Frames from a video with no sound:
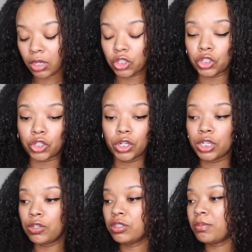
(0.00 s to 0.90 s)
Should
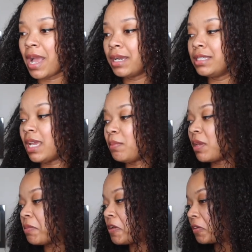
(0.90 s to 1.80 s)
have used
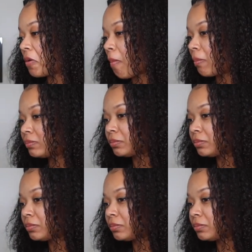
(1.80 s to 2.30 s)
macadamia milk.